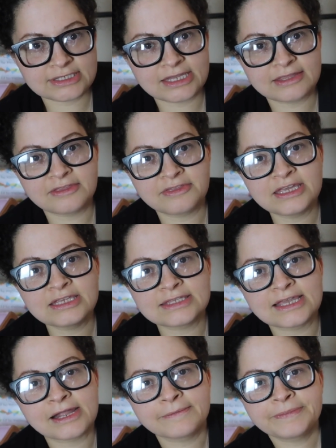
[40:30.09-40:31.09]
Like, the thing is,
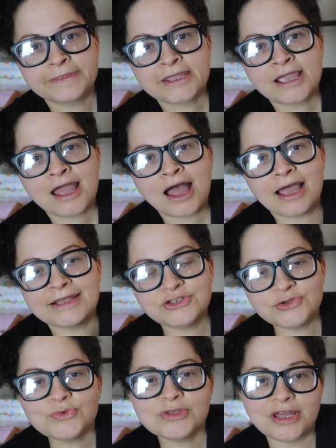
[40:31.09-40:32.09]
like, I
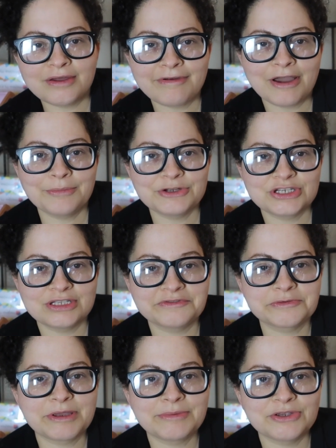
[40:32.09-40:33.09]
do love how much he
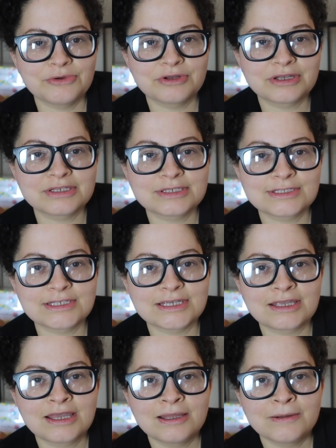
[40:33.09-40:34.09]
loves Baby Yoda because it's
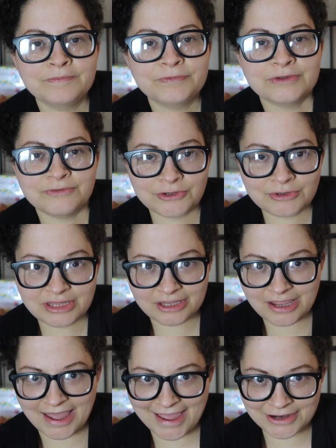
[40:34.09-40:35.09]
like very
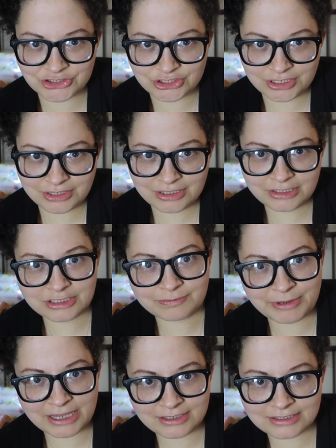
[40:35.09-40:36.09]
like action and
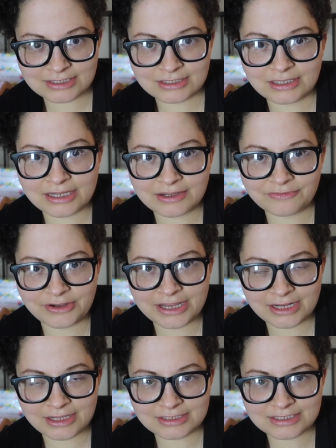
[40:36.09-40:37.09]
space and like
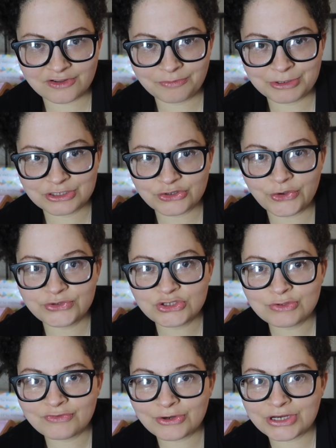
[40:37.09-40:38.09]
fighting and stuff, but it's
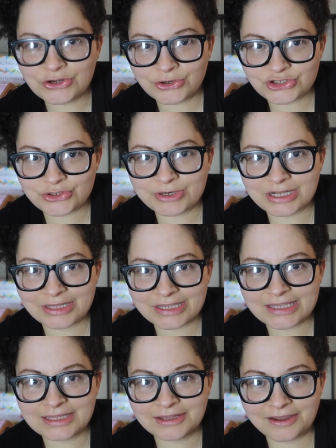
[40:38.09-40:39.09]
also very nurturing. Like,
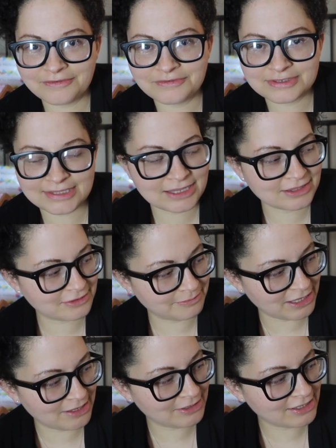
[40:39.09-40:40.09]
he loves like the
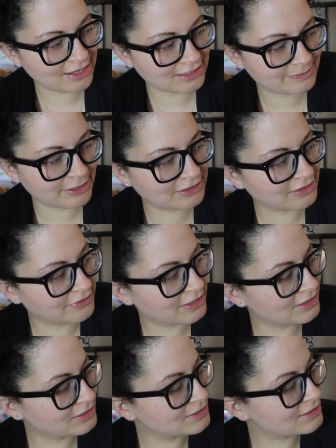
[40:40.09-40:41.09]
baby aspect of it,
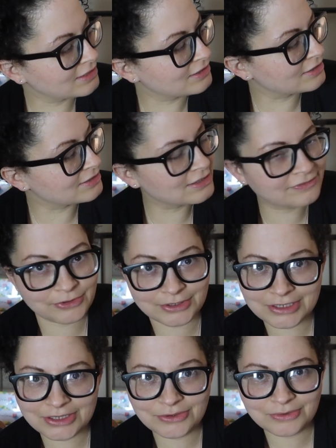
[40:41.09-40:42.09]
and he's like thinks it's
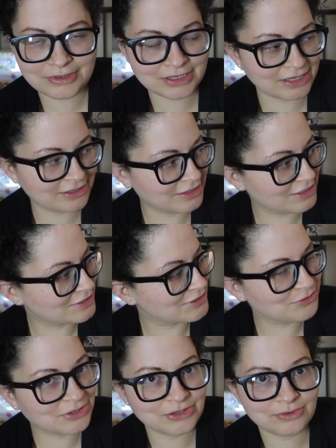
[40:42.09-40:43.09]
very cute, and I think it's
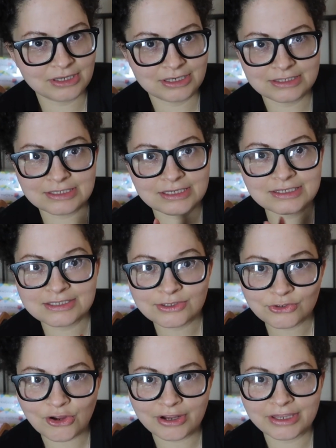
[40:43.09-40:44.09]
so cute. And it's like
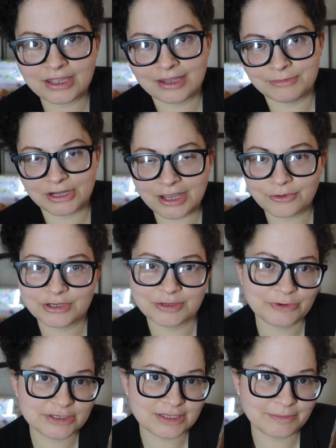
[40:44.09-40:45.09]
still talking. I'm not going to
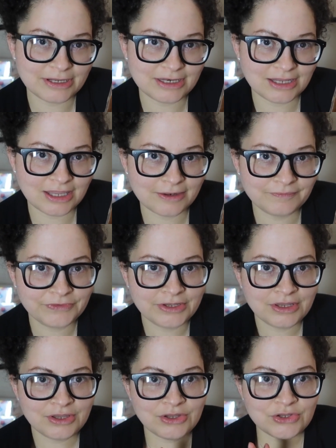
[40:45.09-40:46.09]
press the button again.
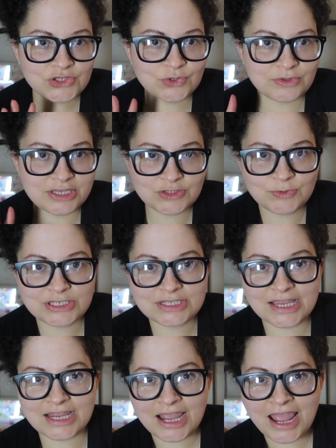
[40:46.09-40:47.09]
So this was
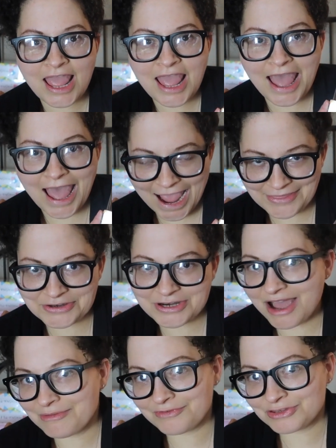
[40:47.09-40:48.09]
like at the
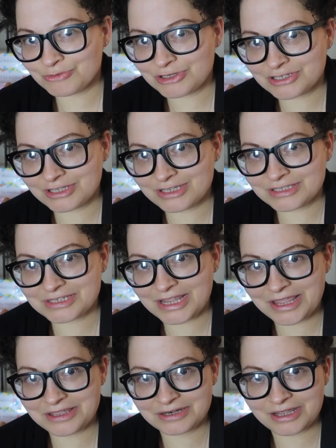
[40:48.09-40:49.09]
top of his wish list,
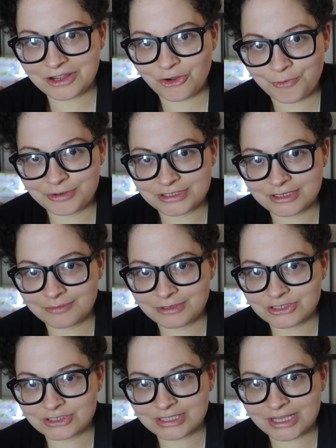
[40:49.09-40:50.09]
and I hope he's gonna
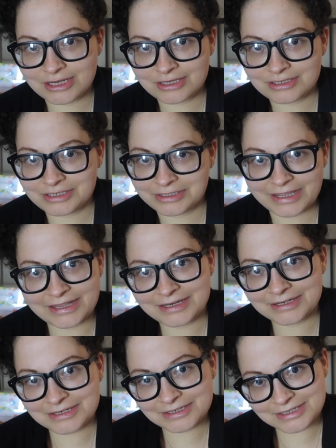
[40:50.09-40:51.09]
be just like
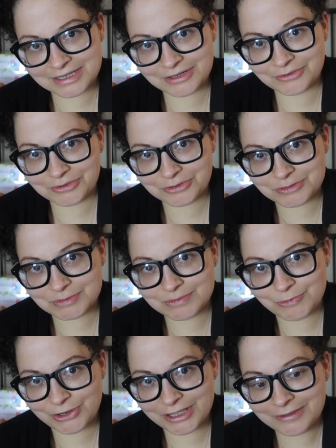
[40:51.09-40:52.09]
delighted to see it on Christmas
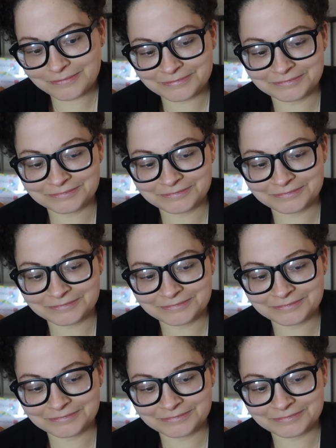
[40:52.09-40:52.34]
morning.